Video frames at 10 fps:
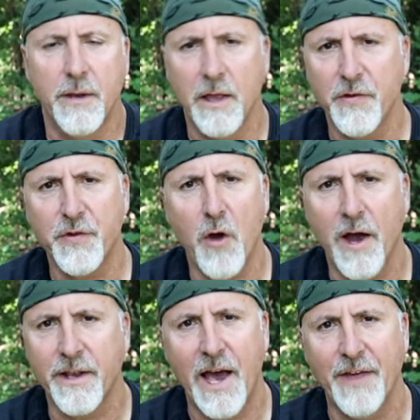Now let's
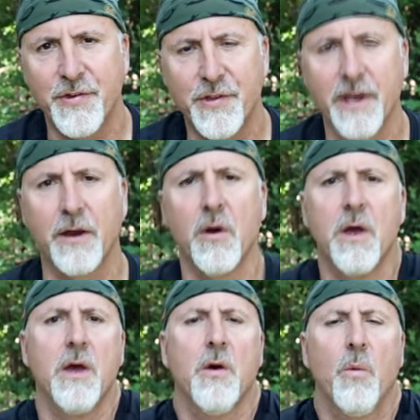talk nonstick.
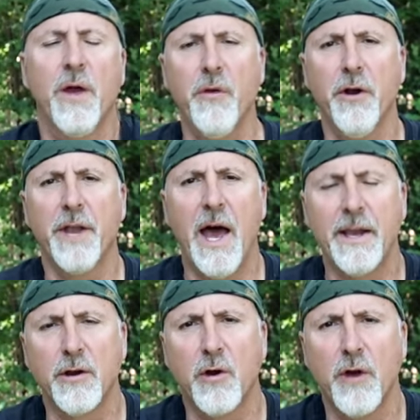Whether or
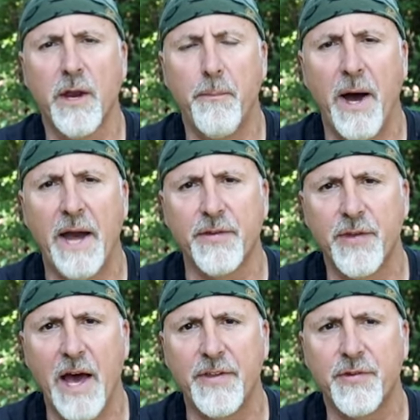not your cooking pot is
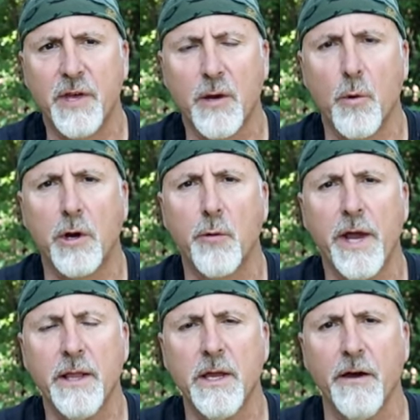nonstick will
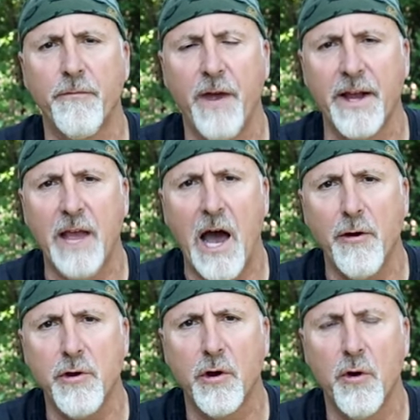greatly affect how
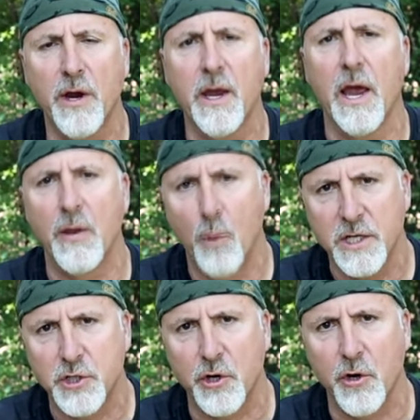you cook and what you